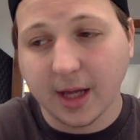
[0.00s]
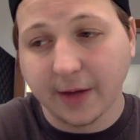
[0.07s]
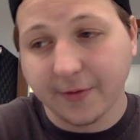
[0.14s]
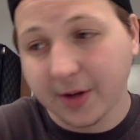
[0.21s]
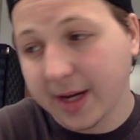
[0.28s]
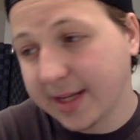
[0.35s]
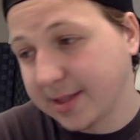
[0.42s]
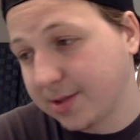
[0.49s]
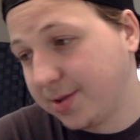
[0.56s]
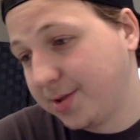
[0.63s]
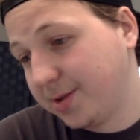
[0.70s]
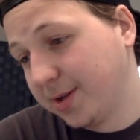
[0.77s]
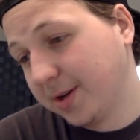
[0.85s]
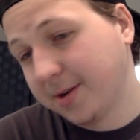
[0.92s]
If you guys
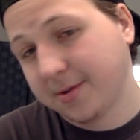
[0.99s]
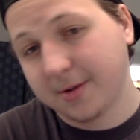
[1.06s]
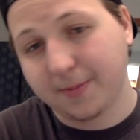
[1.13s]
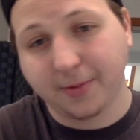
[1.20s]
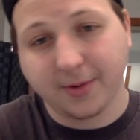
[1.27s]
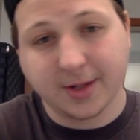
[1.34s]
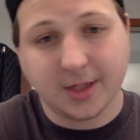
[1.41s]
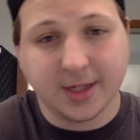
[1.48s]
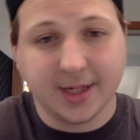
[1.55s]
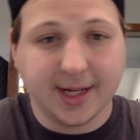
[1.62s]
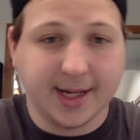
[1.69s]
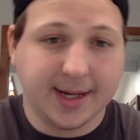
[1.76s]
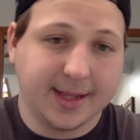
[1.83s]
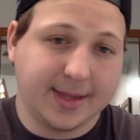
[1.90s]
don't
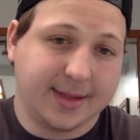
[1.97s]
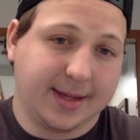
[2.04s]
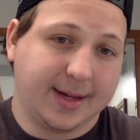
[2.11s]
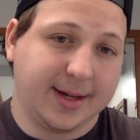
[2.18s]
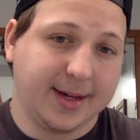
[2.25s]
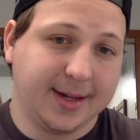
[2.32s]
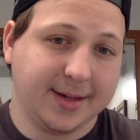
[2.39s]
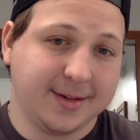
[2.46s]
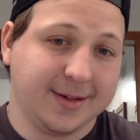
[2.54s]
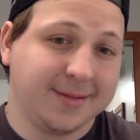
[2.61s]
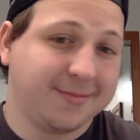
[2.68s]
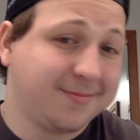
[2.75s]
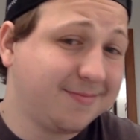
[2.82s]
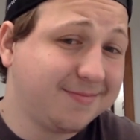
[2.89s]
appreciate it,
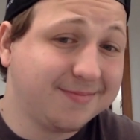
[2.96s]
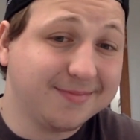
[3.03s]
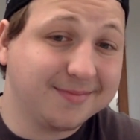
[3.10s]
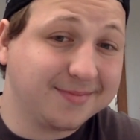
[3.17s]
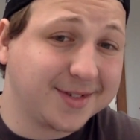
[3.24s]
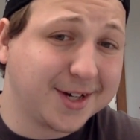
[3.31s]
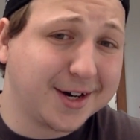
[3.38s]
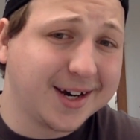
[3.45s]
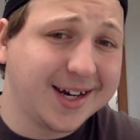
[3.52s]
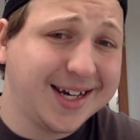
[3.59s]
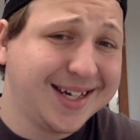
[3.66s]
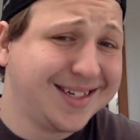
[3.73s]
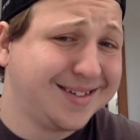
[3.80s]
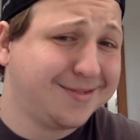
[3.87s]
then I'm sorry.